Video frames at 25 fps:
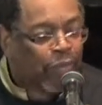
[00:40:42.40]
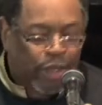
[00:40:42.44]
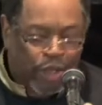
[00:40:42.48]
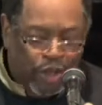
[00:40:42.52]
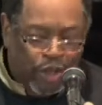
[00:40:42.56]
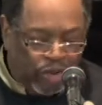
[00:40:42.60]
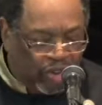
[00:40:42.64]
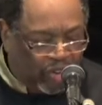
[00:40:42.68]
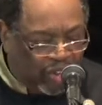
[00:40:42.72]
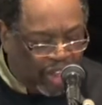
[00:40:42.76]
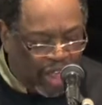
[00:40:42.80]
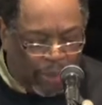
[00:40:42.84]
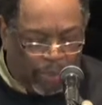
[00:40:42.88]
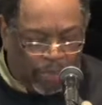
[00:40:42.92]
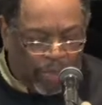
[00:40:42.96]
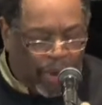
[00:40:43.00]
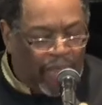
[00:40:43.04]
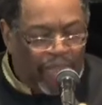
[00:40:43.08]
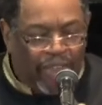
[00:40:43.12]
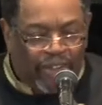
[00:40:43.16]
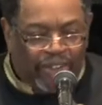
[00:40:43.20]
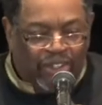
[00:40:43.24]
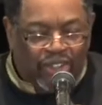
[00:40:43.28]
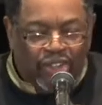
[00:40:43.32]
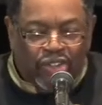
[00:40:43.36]
You see,
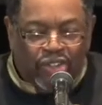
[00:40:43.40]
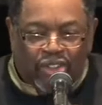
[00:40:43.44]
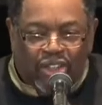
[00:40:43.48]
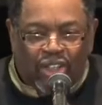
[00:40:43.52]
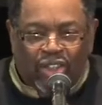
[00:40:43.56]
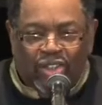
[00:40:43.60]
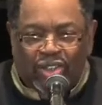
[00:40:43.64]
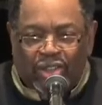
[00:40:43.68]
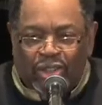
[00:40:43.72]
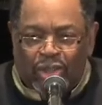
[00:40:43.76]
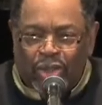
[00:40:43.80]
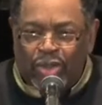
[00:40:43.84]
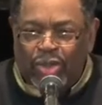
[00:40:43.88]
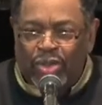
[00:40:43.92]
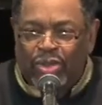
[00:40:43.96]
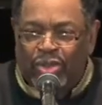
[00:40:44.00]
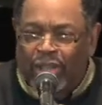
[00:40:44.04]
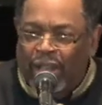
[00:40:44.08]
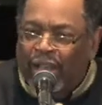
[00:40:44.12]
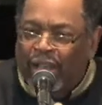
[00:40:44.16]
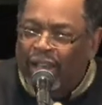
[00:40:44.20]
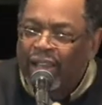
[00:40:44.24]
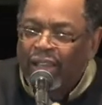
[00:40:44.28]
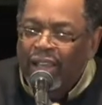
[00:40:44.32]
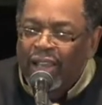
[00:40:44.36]
brothers and
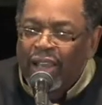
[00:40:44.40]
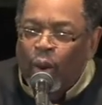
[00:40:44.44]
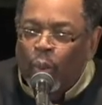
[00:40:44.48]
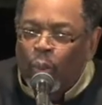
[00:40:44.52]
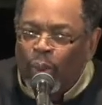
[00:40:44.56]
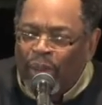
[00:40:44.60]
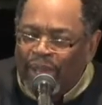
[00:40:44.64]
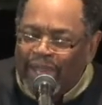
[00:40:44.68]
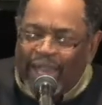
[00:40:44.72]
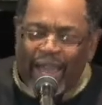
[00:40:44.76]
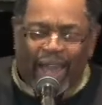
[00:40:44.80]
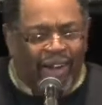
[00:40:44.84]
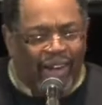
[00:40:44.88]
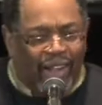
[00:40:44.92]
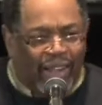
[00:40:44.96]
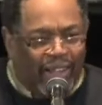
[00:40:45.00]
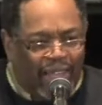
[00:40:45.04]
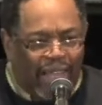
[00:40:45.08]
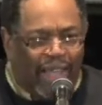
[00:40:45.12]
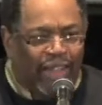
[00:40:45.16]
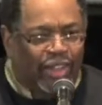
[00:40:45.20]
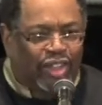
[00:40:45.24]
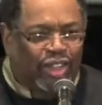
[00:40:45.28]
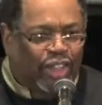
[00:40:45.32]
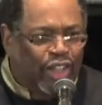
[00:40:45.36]
sisters, we got to
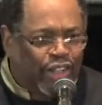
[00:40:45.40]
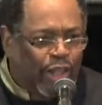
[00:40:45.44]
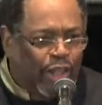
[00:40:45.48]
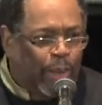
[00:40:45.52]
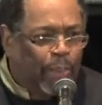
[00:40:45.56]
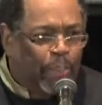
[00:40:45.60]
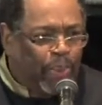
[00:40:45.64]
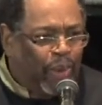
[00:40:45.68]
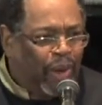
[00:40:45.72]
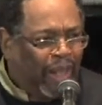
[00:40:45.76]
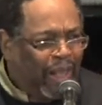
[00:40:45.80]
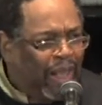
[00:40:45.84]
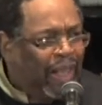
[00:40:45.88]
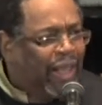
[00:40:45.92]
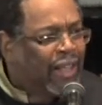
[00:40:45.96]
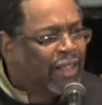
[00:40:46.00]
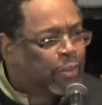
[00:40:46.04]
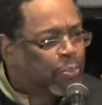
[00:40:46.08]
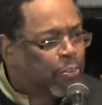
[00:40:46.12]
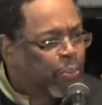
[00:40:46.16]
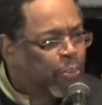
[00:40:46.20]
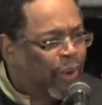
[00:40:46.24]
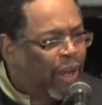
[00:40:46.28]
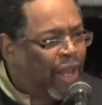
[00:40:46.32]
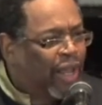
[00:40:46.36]
get to the
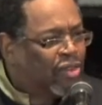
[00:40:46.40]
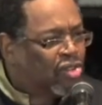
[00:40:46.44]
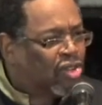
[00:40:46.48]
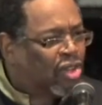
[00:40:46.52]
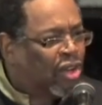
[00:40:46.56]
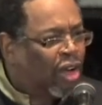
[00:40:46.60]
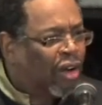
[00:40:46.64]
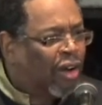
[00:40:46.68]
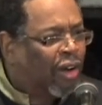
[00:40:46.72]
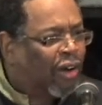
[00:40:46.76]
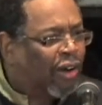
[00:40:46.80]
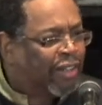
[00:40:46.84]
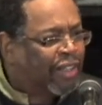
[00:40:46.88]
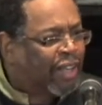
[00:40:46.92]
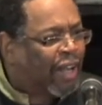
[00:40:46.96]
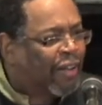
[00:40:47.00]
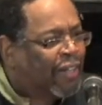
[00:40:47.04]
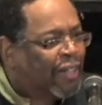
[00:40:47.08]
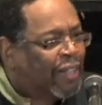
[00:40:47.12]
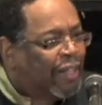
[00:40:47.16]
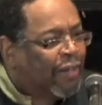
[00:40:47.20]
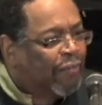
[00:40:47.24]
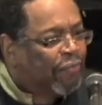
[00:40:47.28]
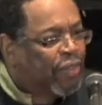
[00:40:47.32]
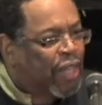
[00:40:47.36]
place, praise God,
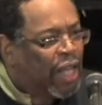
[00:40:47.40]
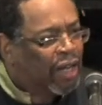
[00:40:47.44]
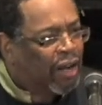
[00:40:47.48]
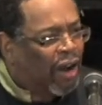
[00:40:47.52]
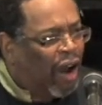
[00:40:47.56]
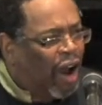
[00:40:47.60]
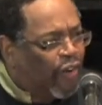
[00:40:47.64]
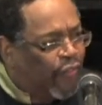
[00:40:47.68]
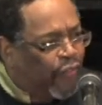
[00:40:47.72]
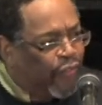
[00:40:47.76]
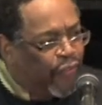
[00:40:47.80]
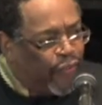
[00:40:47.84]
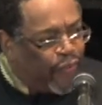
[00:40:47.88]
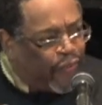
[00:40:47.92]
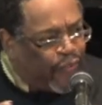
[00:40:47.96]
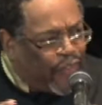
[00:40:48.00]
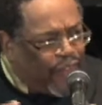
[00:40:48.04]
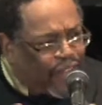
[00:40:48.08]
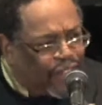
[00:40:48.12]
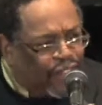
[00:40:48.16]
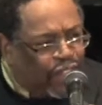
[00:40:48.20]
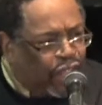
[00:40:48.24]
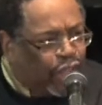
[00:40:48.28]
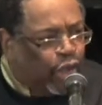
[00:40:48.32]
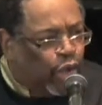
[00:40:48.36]
that our
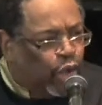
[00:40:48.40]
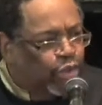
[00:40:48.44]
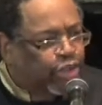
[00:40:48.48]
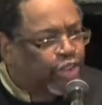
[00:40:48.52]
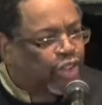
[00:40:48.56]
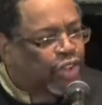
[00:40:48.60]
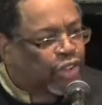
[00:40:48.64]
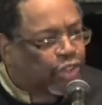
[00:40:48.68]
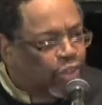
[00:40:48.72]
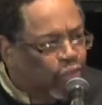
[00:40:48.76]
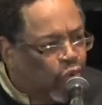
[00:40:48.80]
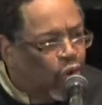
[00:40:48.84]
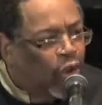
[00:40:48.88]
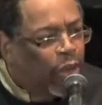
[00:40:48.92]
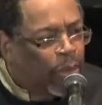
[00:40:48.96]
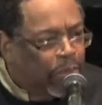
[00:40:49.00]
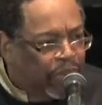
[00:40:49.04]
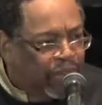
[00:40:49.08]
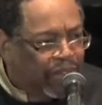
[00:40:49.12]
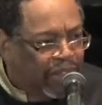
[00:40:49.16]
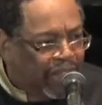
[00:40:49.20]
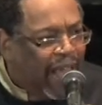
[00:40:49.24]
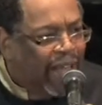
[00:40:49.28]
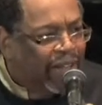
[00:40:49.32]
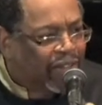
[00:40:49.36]
physical
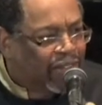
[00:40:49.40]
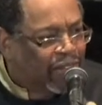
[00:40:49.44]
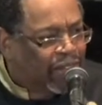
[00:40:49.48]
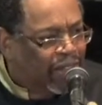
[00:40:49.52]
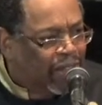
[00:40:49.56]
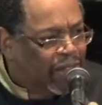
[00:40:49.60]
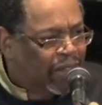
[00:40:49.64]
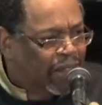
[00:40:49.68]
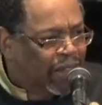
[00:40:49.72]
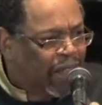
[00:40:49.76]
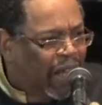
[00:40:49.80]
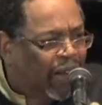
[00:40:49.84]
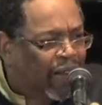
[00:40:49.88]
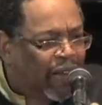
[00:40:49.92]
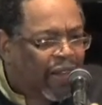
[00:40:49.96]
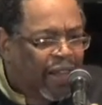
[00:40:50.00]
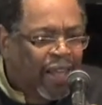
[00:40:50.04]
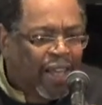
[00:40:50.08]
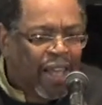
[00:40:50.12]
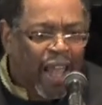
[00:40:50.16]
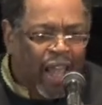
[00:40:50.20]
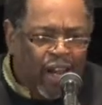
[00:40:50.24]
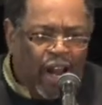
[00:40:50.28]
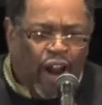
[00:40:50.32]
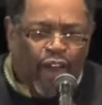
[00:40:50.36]
circumstances
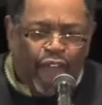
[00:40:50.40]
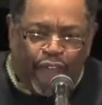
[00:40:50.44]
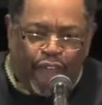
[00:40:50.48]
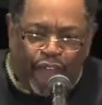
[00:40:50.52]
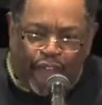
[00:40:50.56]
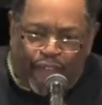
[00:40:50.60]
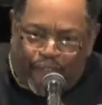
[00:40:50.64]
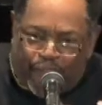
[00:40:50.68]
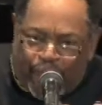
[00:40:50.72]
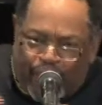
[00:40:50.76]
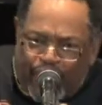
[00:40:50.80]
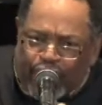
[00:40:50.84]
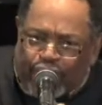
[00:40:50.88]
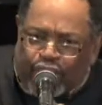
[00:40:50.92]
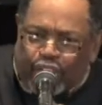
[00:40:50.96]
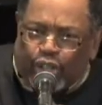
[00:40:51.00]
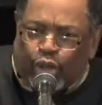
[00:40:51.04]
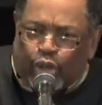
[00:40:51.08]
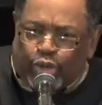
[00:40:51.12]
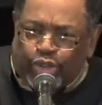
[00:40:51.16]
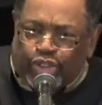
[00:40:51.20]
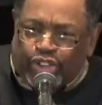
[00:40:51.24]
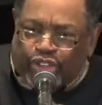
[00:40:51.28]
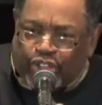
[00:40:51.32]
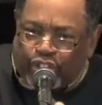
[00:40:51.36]
and our
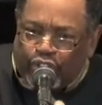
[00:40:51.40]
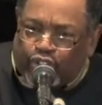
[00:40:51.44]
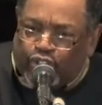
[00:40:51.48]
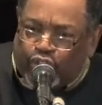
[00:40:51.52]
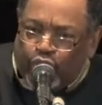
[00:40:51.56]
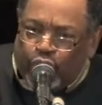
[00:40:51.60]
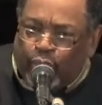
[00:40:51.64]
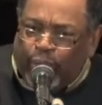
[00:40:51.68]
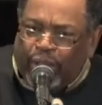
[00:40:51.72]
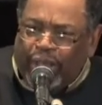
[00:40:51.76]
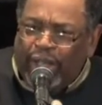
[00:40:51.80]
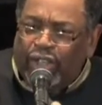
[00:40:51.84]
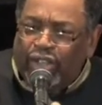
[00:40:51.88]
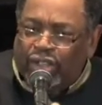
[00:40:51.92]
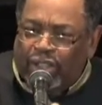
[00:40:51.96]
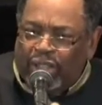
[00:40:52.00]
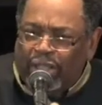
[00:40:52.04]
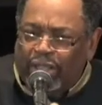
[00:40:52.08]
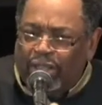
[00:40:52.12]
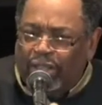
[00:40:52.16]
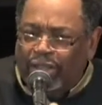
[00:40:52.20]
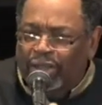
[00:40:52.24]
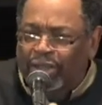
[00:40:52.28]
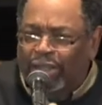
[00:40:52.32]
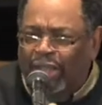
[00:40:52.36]
physical
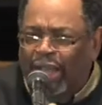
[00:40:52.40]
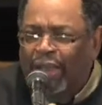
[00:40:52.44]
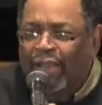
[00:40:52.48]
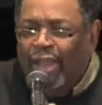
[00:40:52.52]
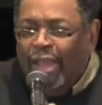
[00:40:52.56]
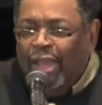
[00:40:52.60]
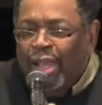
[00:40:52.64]
situations